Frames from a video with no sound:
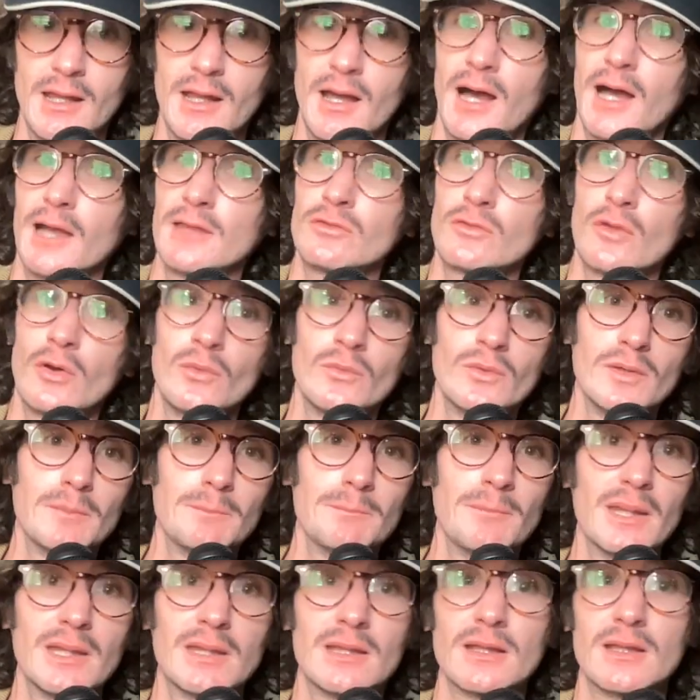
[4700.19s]
I thought we'd
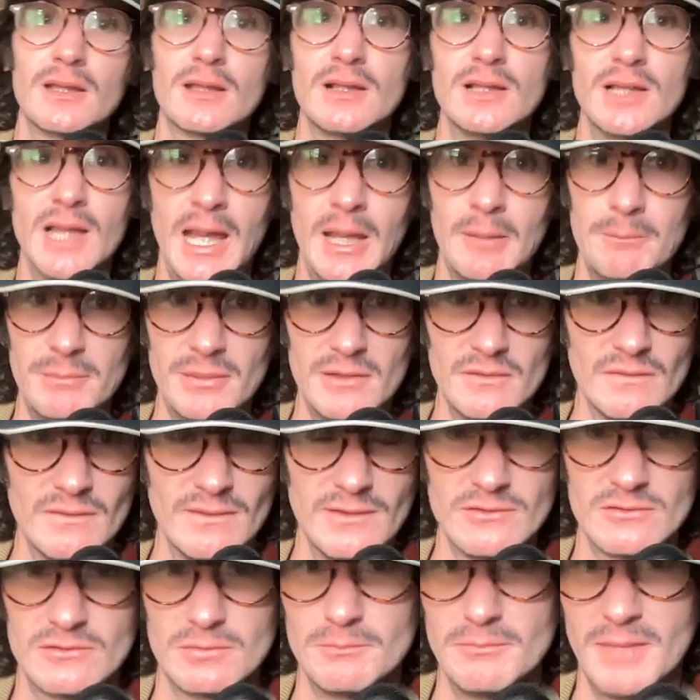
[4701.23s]
make it clap in
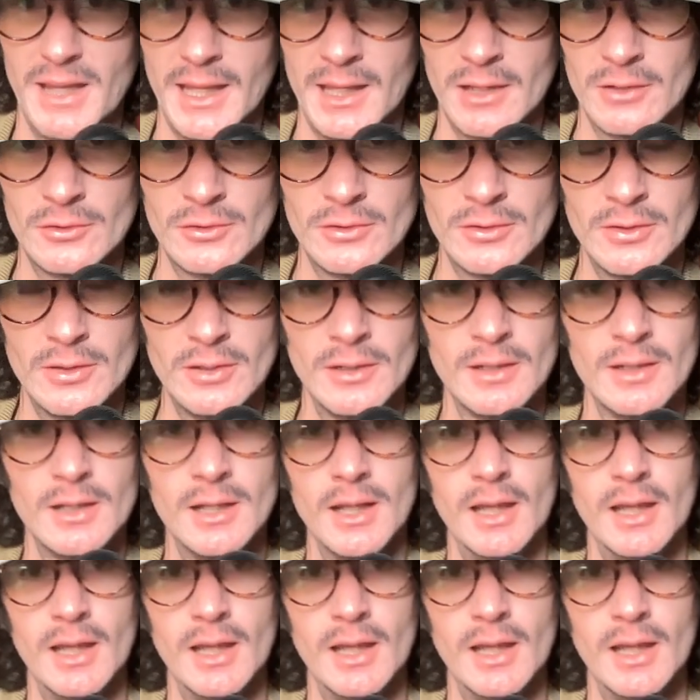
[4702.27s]
this manner.